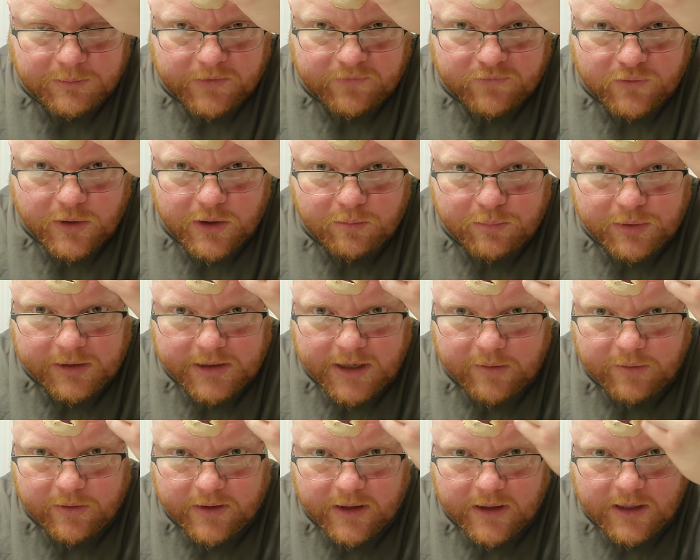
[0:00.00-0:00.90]
before you
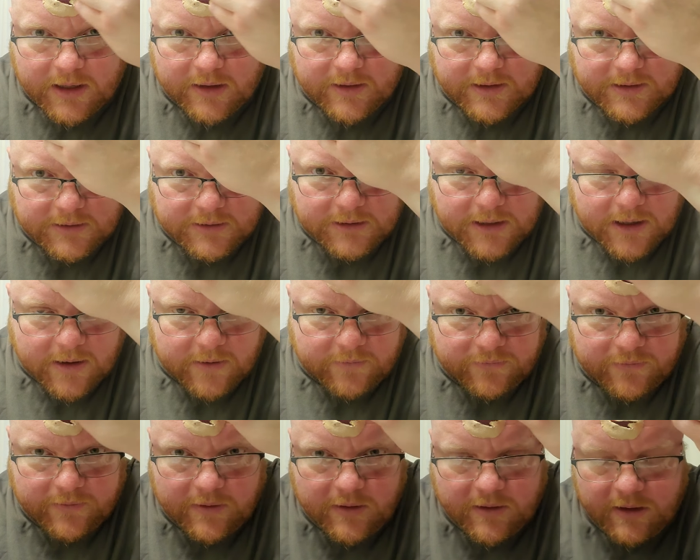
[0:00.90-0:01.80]
play with any of this
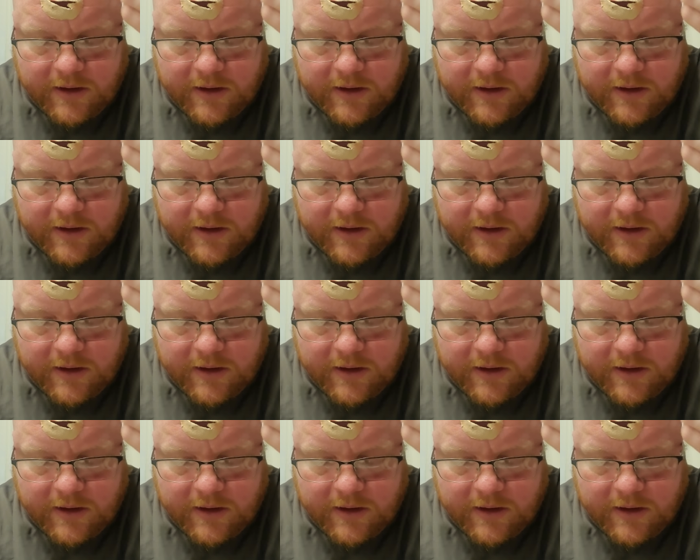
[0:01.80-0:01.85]
stuff.